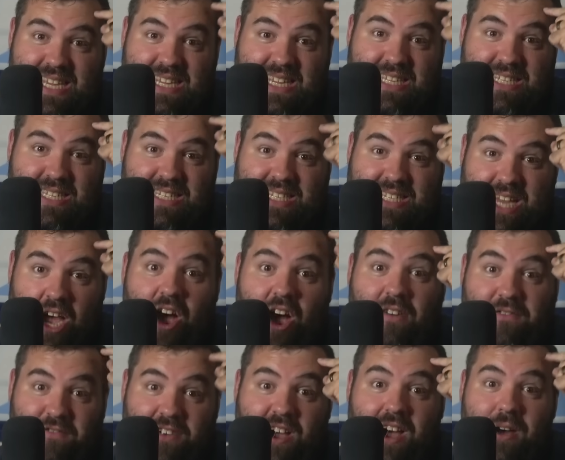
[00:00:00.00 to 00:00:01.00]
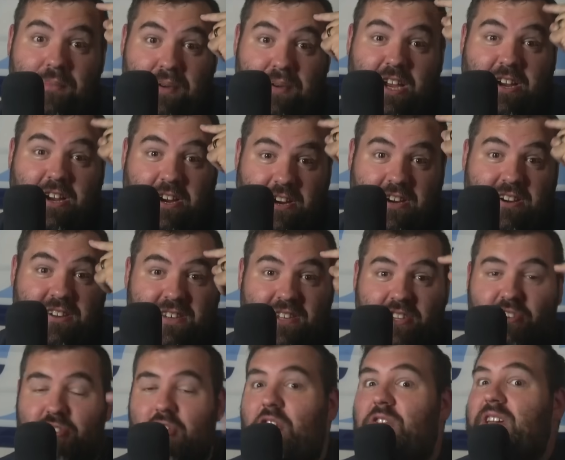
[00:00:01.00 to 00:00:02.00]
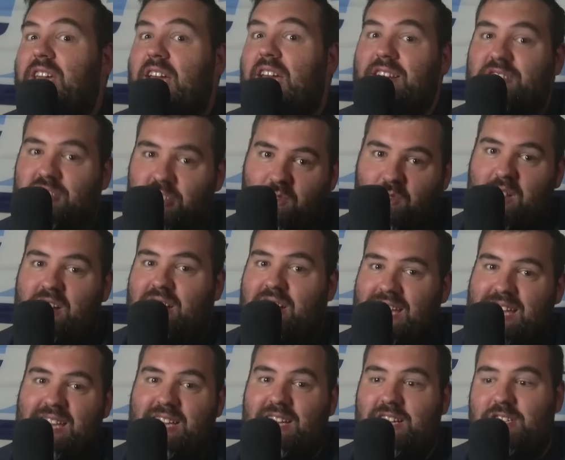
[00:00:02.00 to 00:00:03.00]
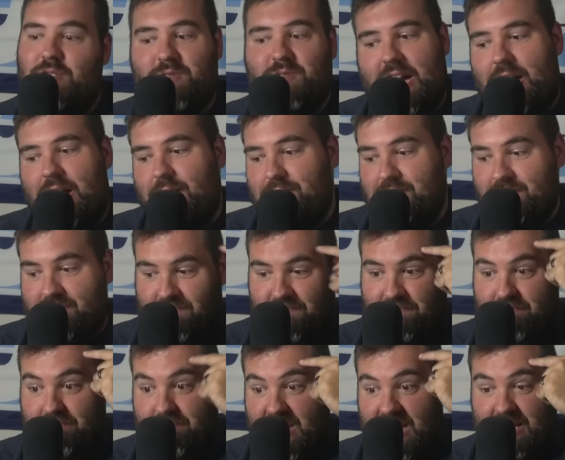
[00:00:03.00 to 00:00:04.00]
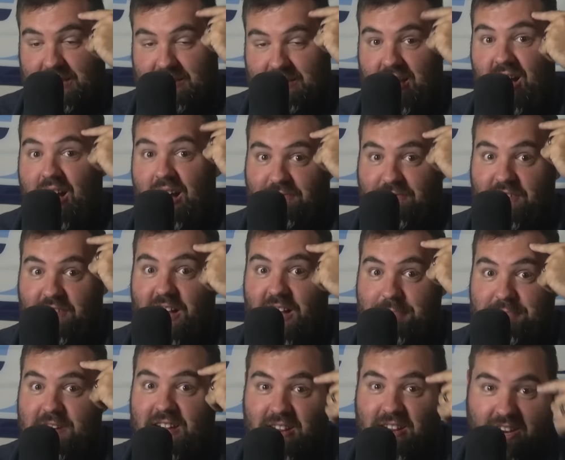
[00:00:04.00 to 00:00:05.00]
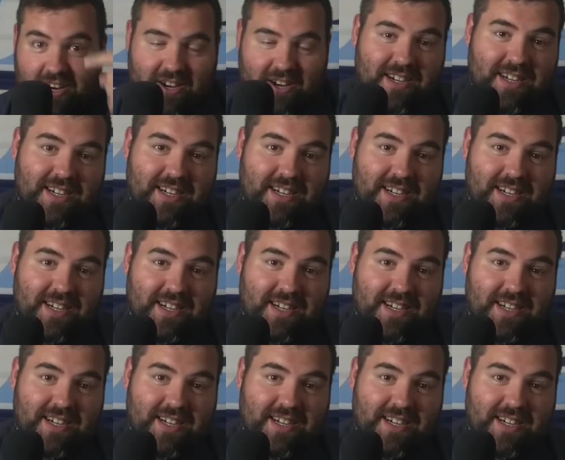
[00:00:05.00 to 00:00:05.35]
tough up here. You don't get to where he is without being tough up here.